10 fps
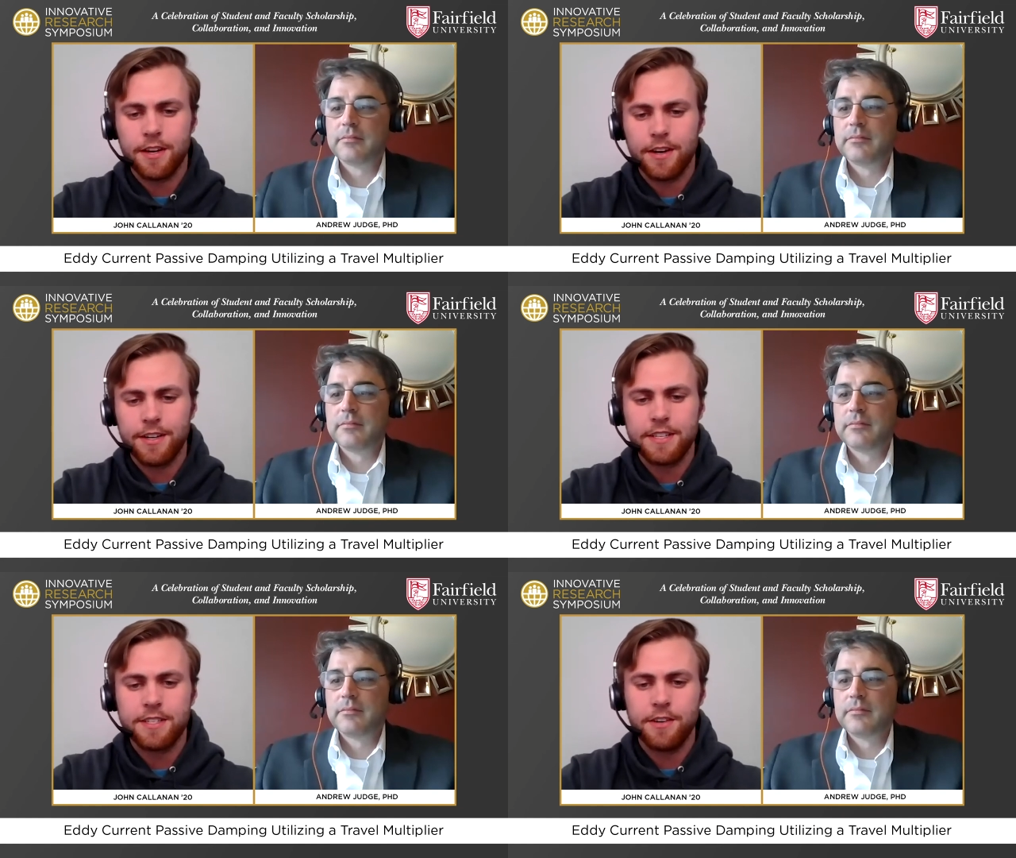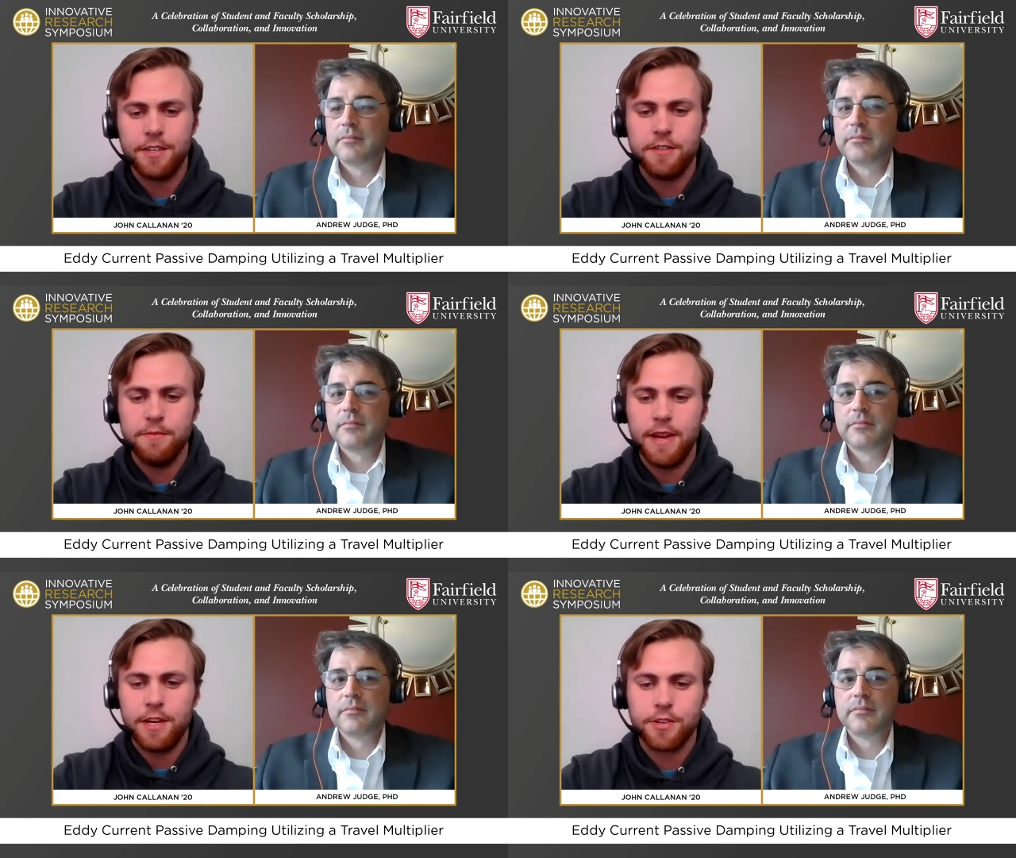Speaker 1: are necessary to
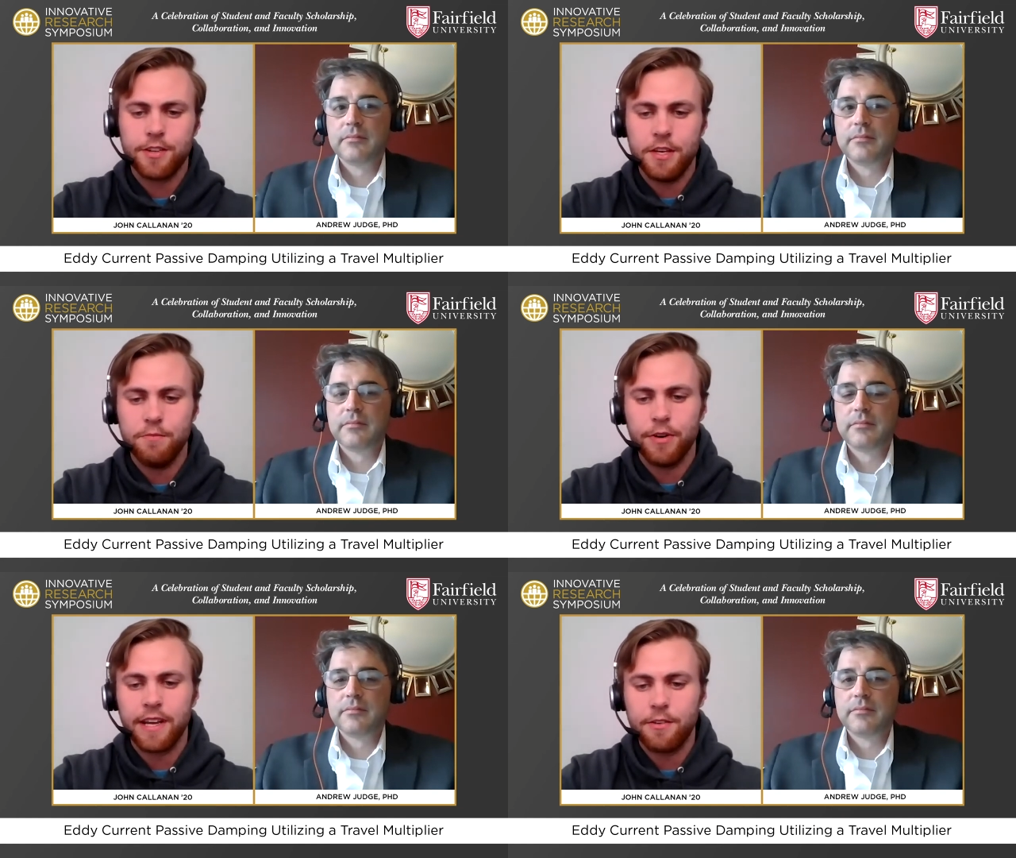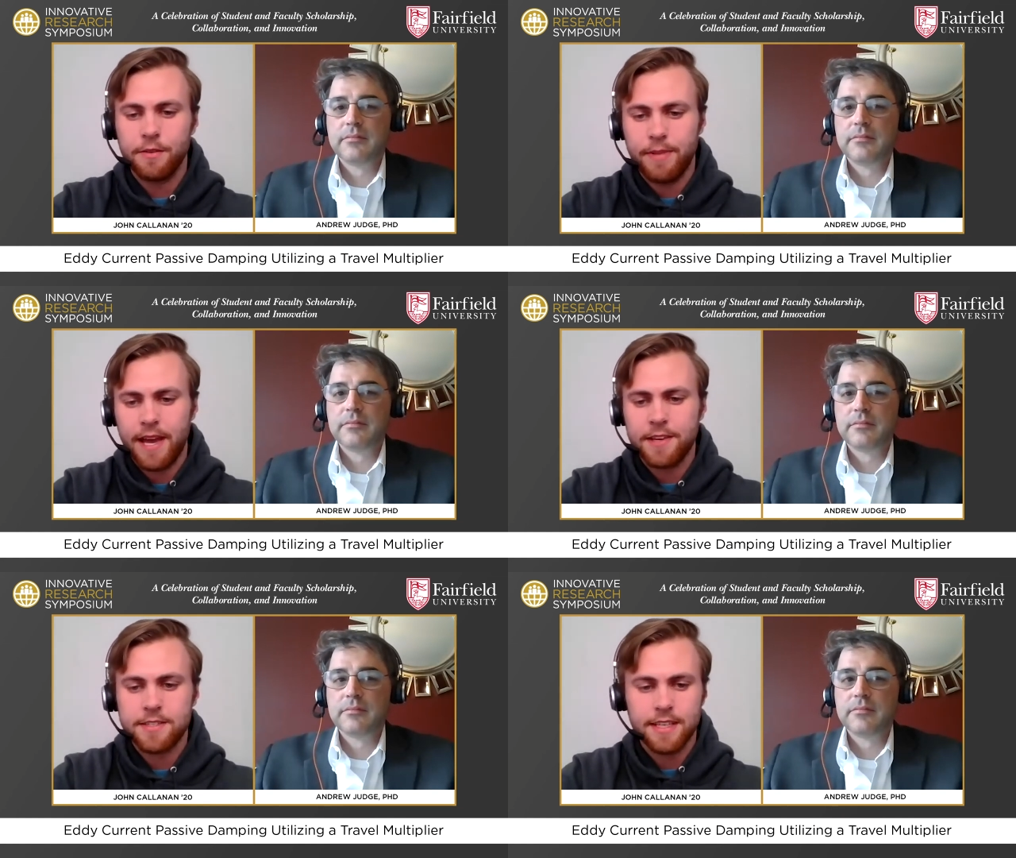make sure that you bring out the
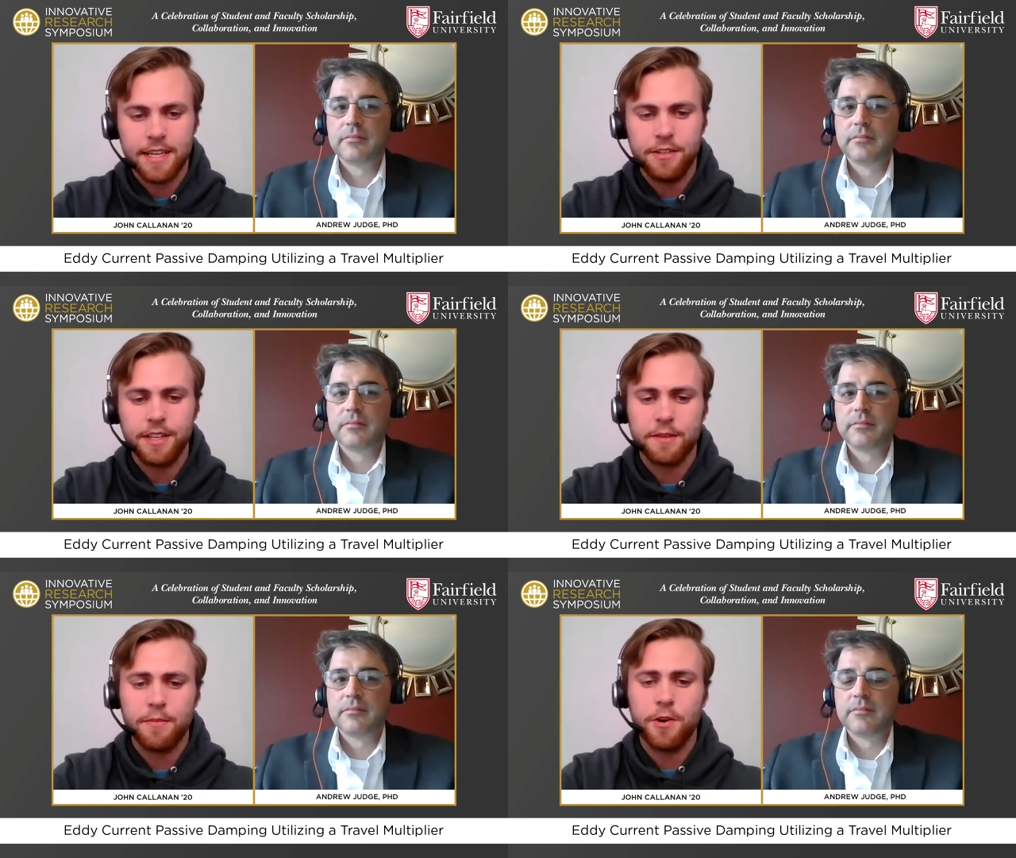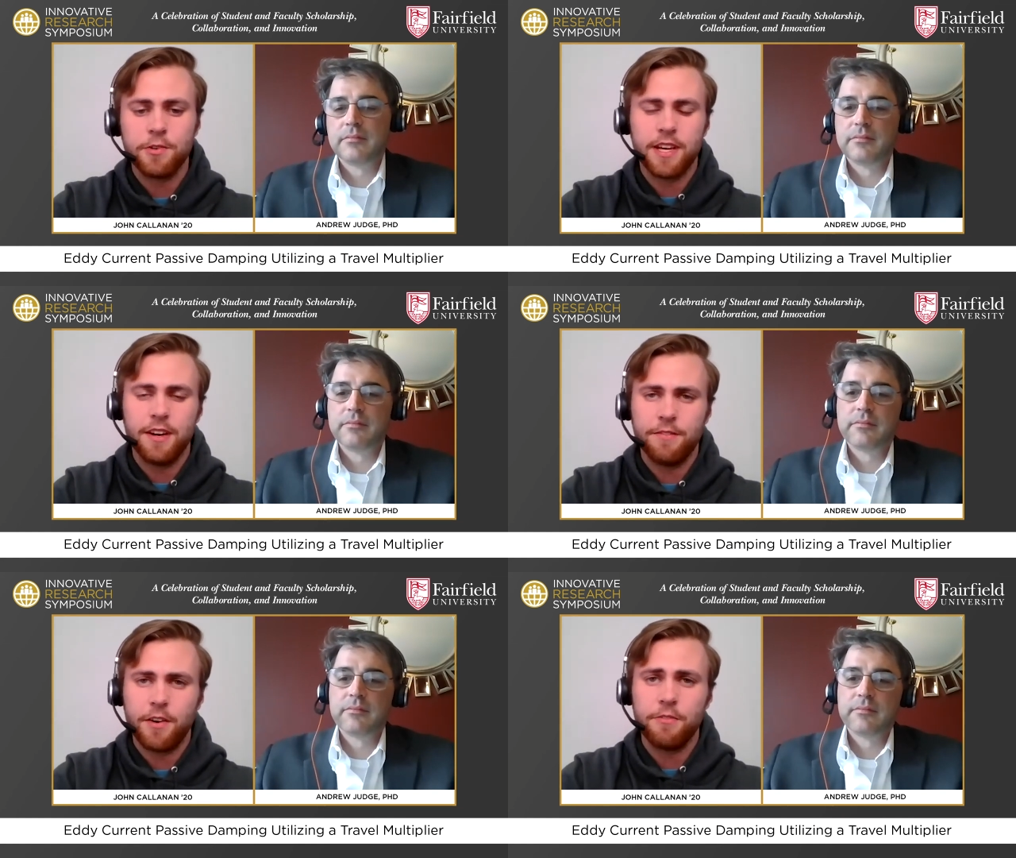best and you get the most out of
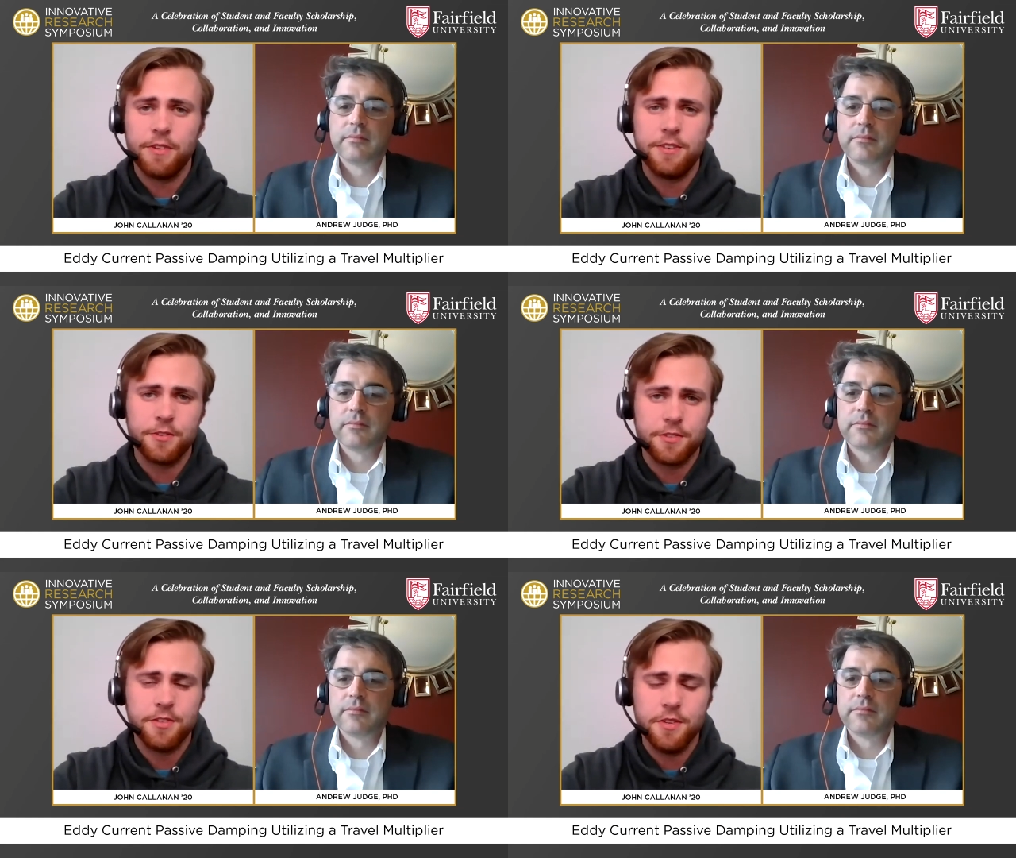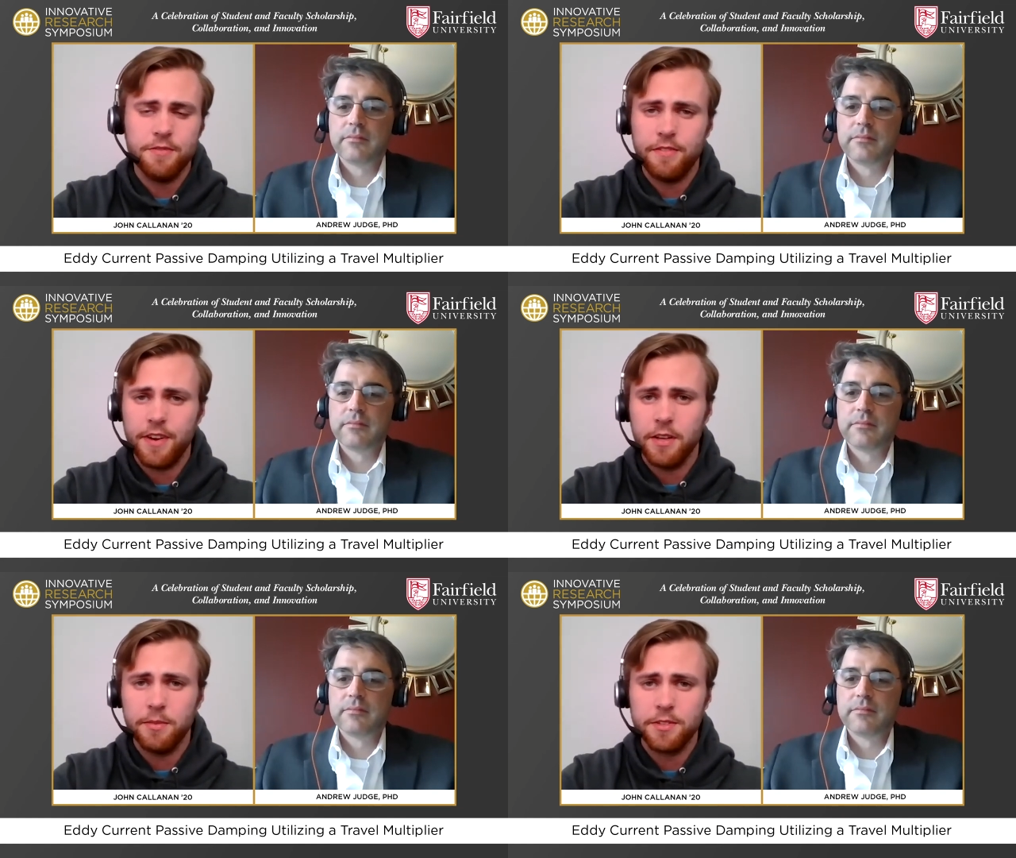all the resources you have
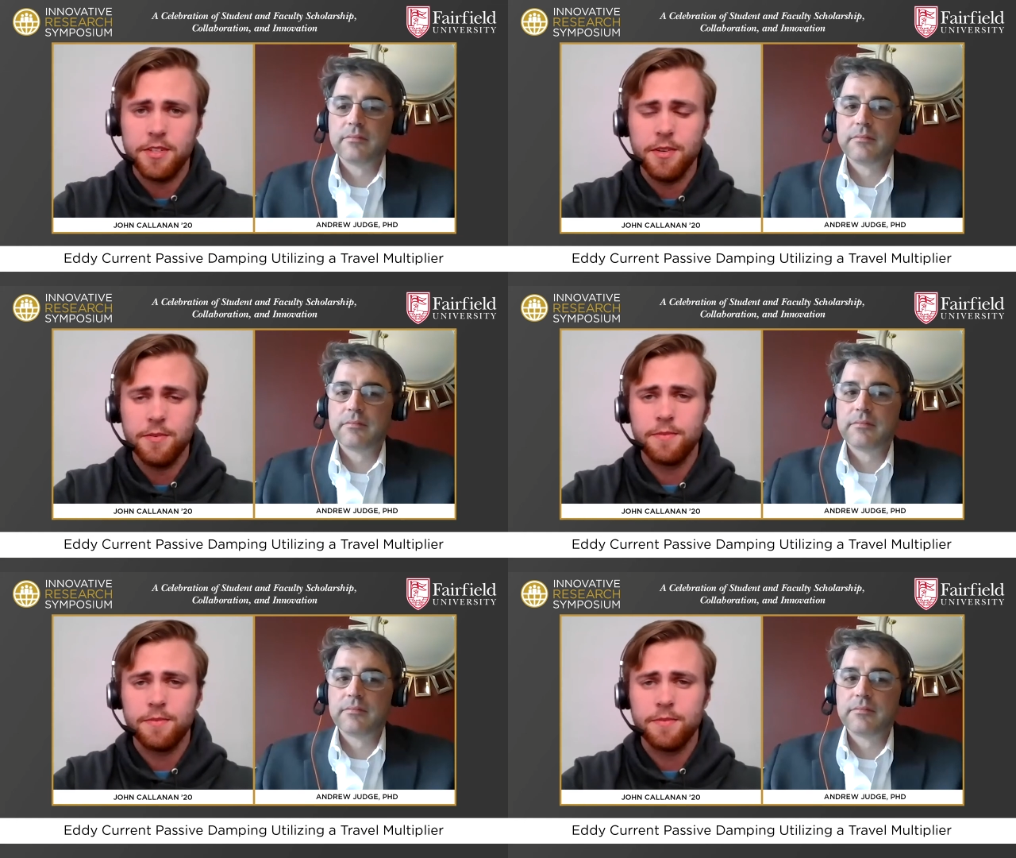available to you.